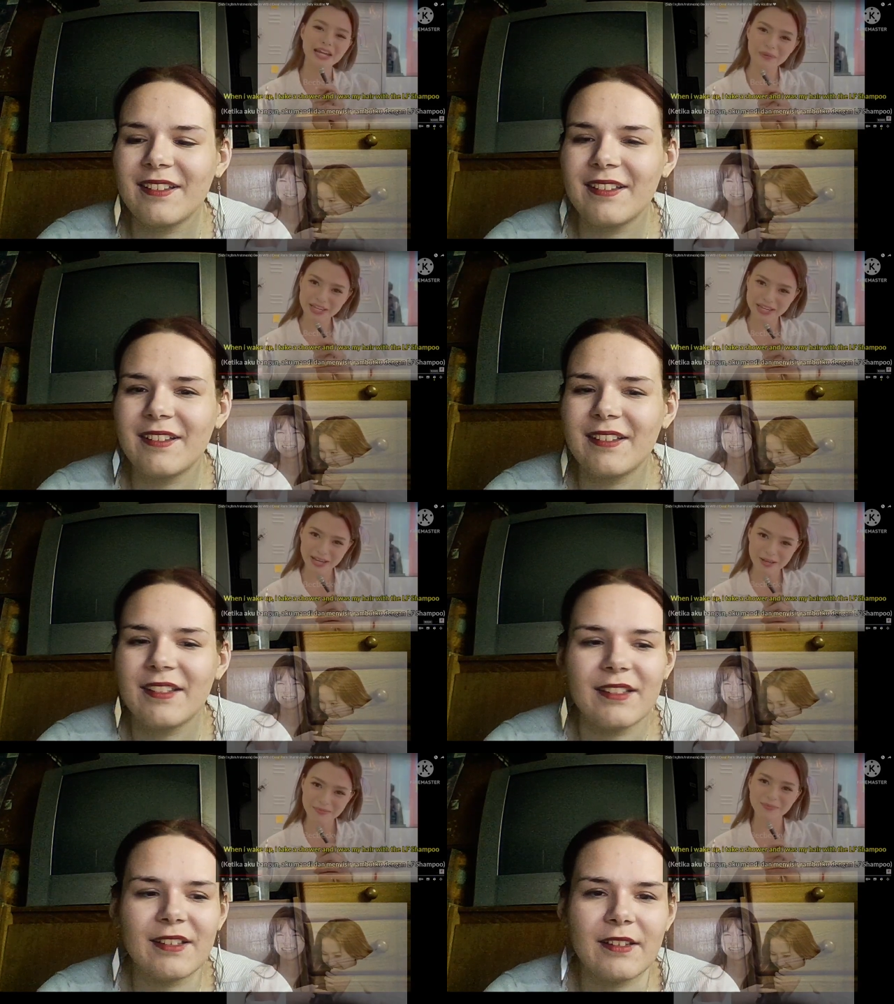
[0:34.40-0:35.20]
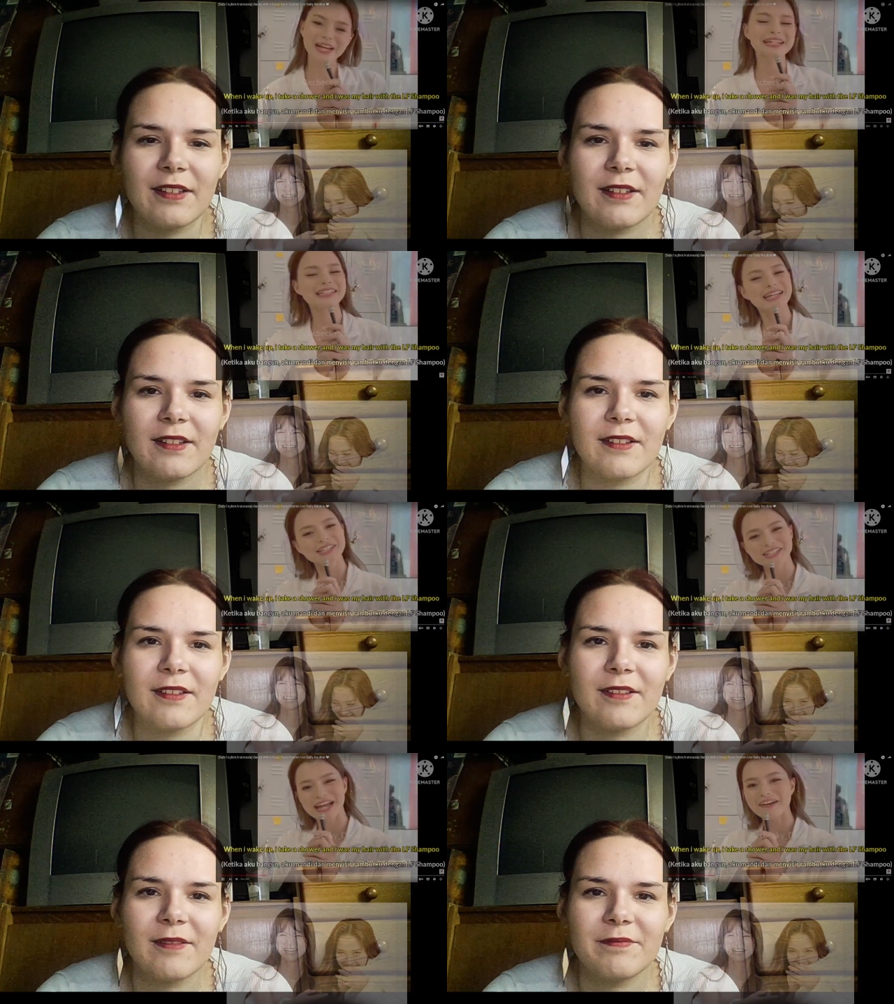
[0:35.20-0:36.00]
Speaker 1: wake up, I take a
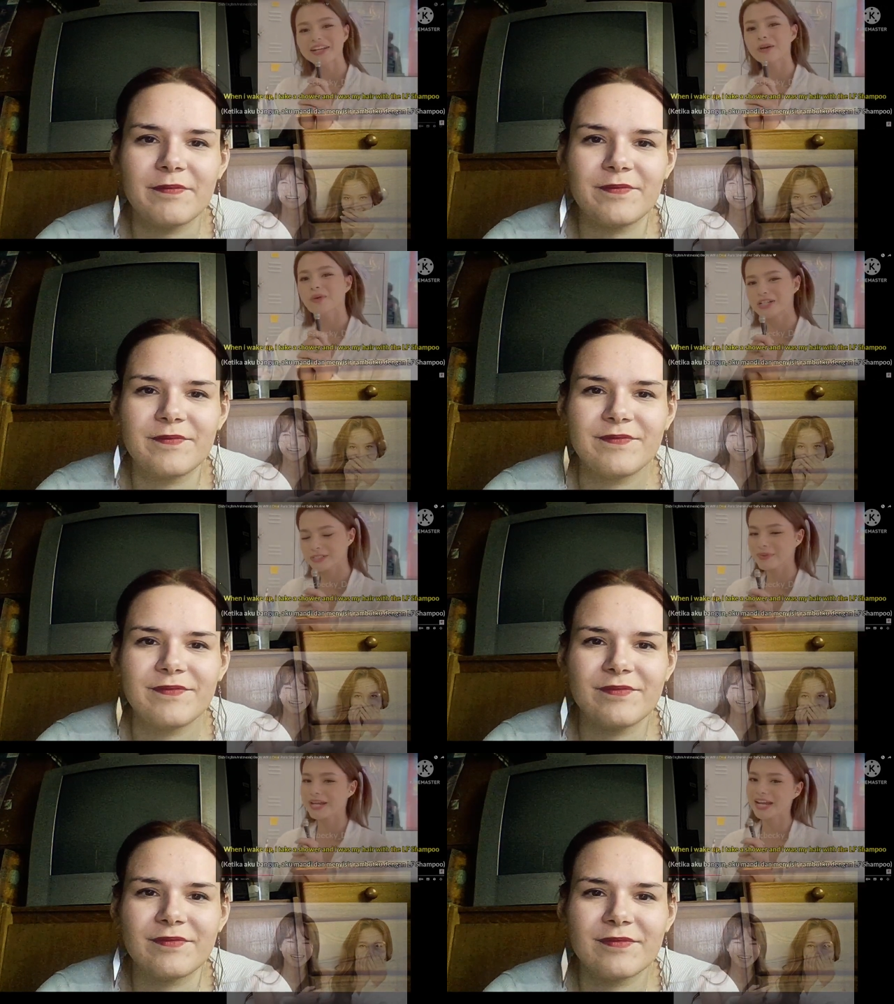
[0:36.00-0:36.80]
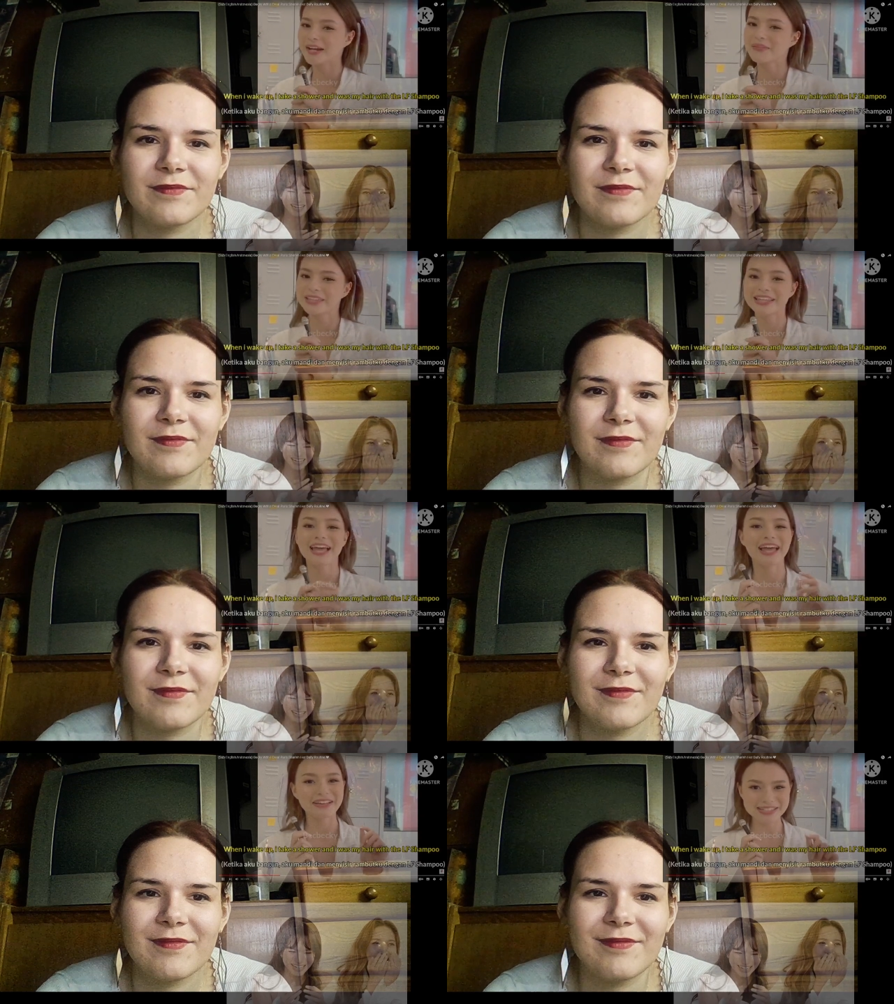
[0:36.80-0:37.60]
shower and I wash my hair with the
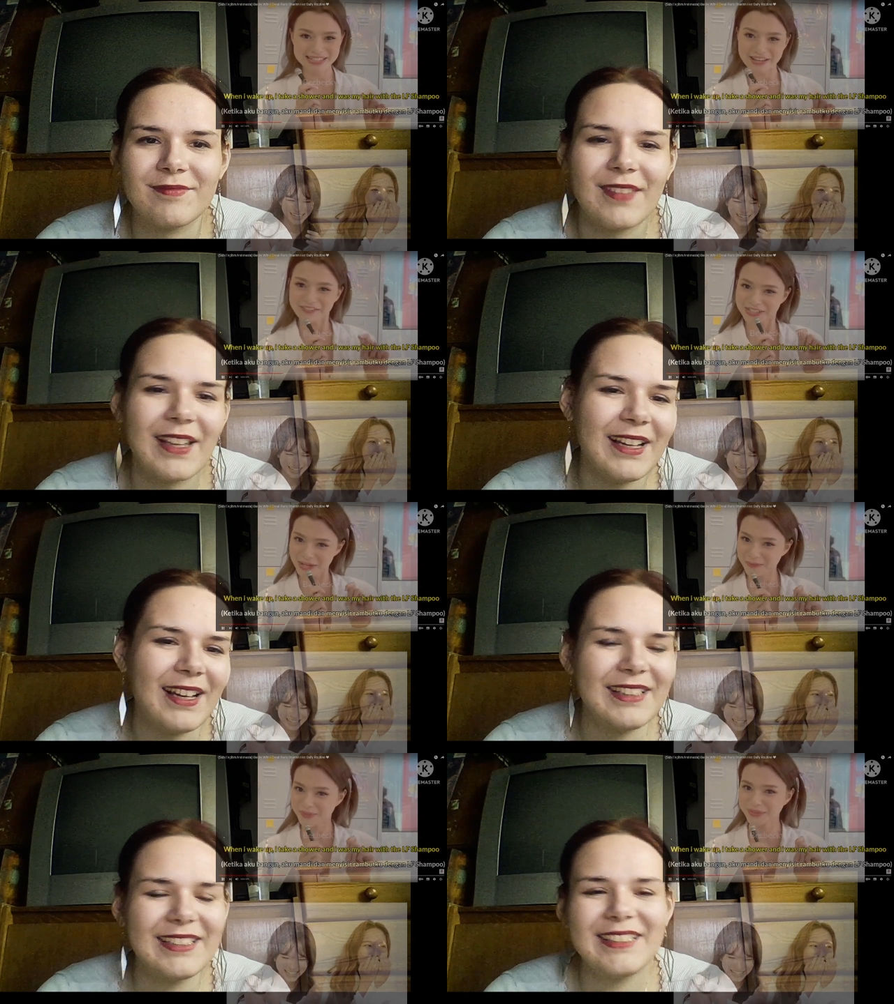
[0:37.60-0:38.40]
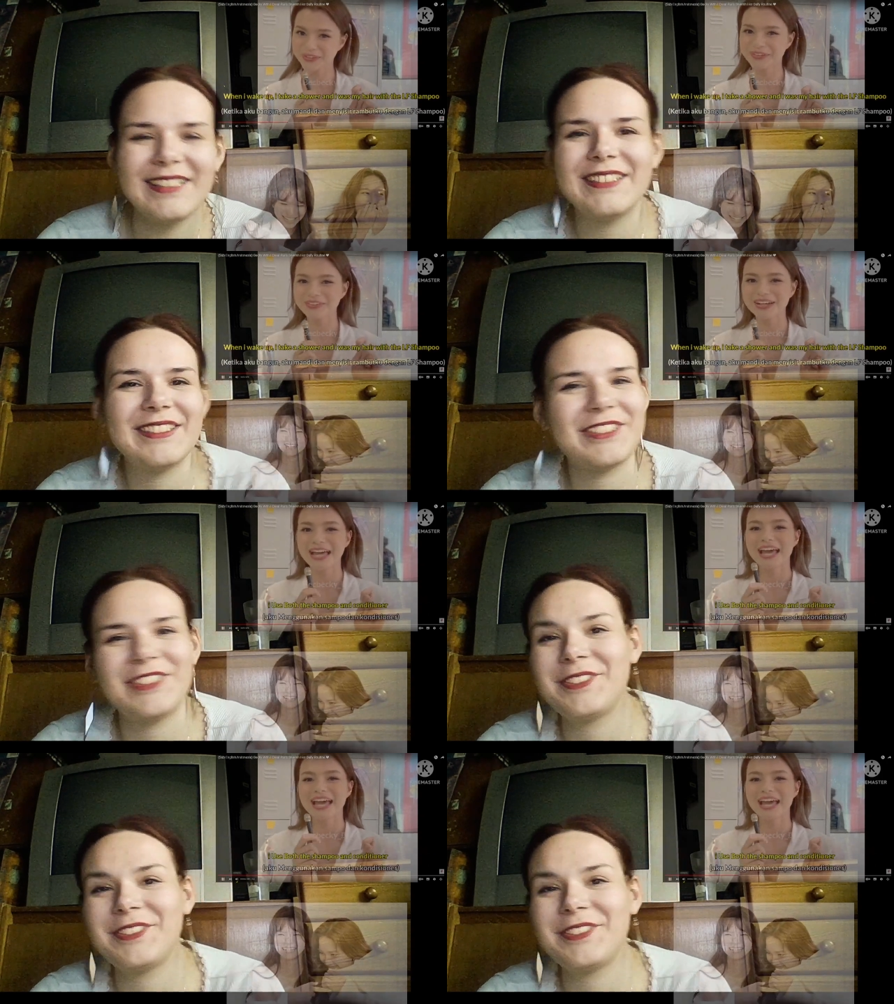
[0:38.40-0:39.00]
Elseve shampoo.